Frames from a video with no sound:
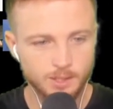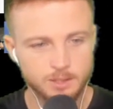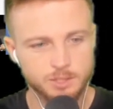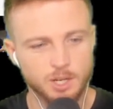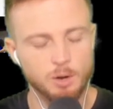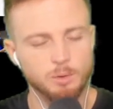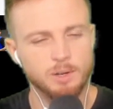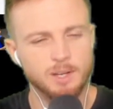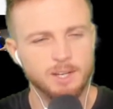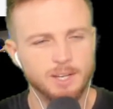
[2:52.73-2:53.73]
So,
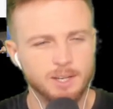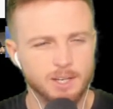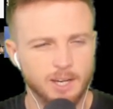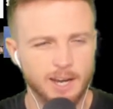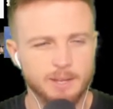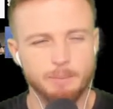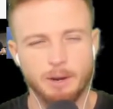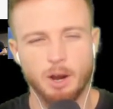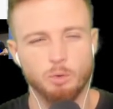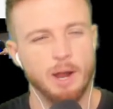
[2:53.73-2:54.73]
got him
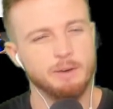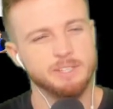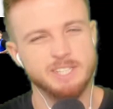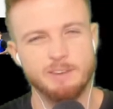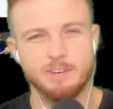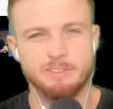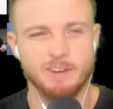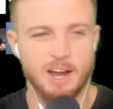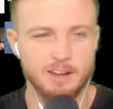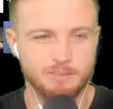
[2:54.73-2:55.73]
at around a
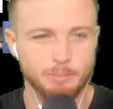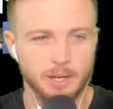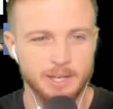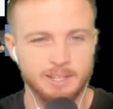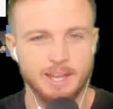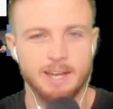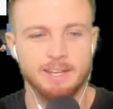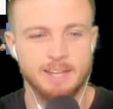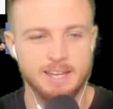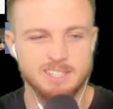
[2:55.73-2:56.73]
75, but in
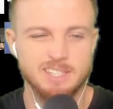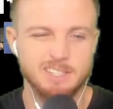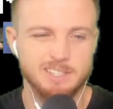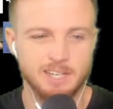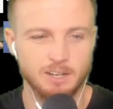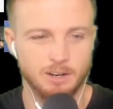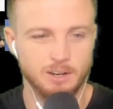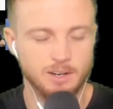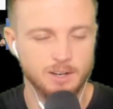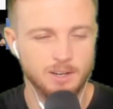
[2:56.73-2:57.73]
that C tier.
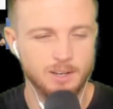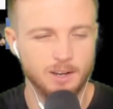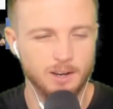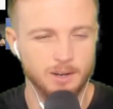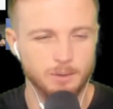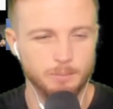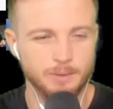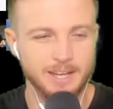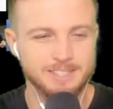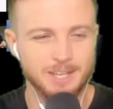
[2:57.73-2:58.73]

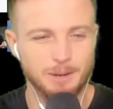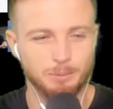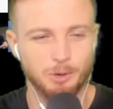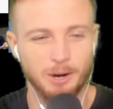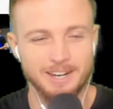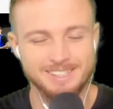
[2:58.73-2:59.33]
Next up, Crash